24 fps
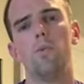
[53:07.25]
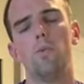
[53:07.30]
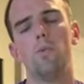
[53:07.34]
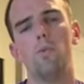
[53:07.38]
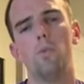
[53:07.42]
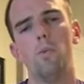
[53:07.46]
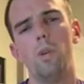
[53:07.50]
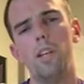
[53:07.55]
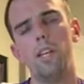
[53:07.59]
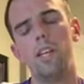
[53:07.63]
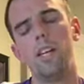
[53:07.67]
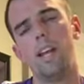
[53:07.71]

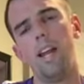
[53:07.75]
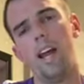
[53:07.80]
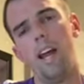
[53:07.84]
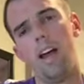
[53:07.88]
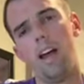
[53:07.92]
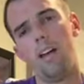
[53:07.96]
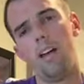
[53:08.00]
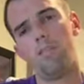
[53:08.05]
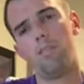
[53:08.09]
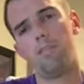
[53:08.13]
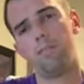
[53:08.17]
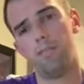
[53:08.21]
we can
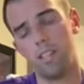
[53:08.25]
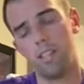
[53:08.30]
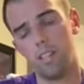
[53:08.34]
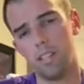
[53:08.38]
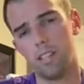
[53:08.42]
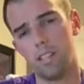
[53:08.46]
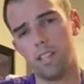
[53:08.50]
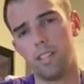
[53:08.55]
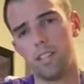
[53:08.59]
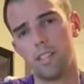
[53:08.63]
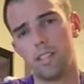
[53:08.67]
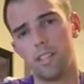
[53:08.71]
have
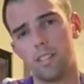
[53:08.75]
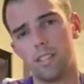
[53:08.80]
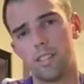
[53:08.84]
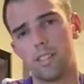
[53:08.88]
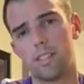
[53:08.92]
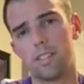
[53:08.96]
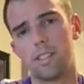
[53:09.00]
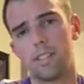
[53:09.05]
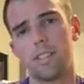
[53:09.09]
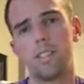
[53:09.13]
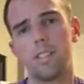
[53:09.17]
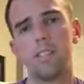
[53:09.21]

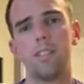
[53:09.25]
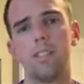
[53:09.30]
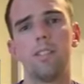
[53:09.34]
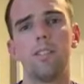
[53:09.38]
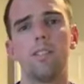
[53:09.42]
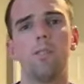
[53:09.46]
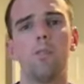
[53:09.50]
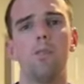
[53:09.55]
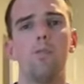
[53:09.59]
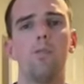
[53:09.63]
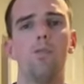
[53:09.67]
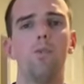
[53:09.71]
feelings
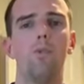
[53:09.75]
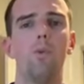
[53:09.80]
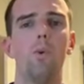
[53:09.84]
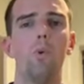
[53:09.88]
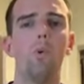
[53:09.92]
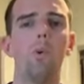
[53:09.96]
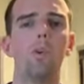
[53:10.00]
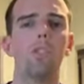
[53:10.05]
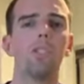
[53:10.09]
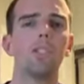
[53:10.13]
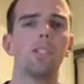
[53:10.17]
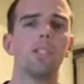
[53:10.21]

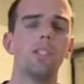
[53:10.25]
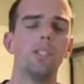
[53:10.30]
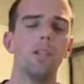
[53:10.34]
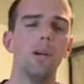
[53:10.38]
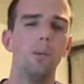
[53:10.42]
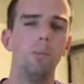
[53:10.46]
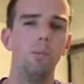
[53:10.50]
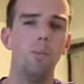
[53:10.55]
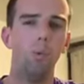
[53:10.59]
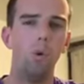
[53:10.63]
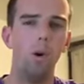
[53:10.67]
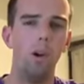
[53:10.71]
for
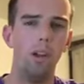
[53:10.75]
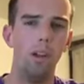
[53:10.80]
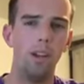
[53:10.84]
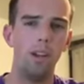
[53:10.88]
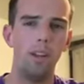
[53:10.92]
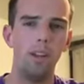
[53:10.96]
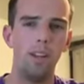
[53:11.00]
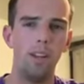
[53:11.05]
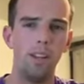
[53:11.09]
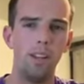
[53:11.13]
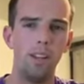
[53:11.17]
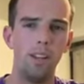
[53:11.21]

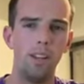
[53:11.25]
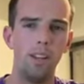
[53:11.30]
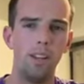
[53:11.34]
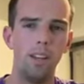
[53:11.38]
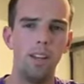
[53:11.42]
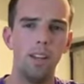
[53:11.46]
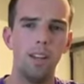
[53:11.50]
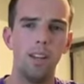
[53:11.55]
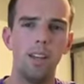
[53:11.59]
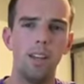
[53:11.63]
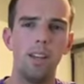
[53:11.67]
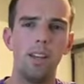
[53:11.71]
someone
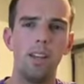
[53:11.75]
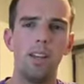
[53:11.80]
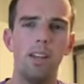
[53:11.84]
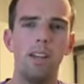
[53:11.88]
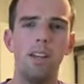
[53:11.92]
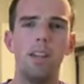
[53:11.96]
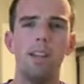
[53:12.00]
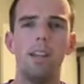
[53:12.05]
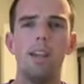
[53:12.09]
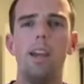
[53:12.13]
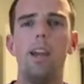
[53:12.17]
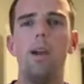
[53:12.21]

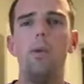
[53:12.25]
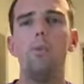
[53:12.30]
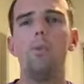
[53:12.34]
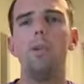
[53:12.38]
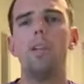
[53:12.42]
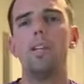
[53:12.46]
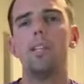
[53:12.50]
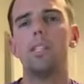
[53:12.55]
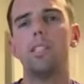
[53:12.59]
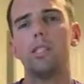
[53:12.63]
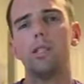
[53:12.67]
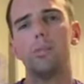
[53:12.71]
and
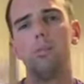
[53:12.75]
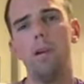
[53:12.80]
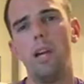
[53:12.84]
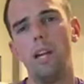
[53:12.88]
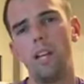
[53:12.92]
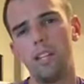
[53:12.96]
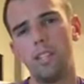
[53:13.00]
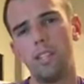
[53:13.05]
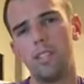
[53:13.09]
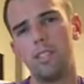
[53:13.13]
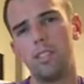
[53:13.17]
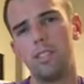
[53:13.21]
we
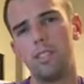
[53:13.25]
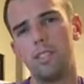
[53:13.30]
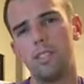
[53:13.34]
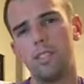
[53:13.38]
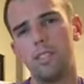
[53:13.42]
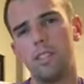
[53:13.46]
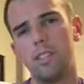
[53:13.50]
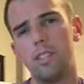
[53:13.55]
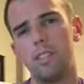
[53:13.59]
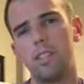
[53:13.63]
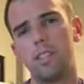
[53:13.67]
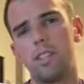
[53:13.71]
expect
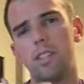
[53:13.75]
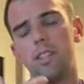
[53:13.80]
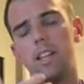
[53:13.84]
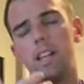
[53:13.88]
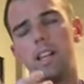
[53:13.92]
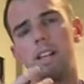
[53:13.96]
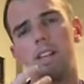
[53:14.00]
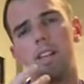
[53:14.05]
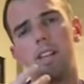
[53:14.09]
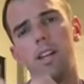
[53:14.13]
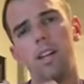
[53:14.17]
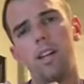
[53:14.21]

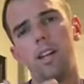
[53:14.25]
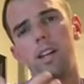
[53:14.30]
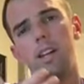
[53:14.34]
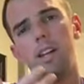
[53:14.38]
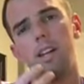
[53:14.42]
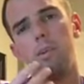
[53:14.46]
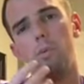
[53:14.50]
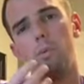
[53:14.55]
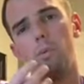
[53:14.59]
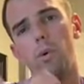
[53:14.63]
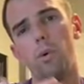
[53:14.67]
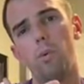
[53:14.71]
that
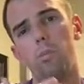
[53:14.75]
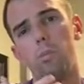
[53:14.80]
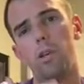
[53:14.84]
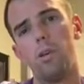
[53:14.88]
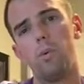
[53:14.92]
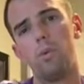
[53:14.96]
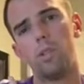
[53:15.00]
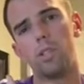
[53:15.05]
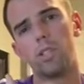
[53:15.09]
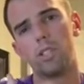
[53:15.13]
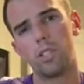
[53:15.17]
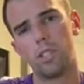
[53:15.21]
they will be
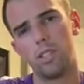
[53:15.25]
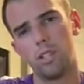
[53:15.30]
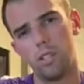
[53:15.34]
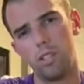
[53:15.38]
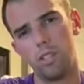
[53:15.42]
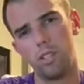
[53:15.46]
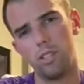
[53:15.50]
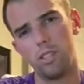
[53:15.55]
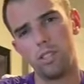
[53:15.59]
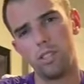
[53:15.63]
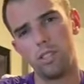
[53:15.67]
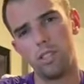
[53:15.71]

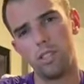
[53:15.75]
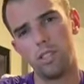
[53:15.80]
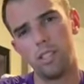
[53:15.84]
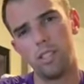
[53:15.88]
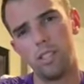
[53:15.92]
returned,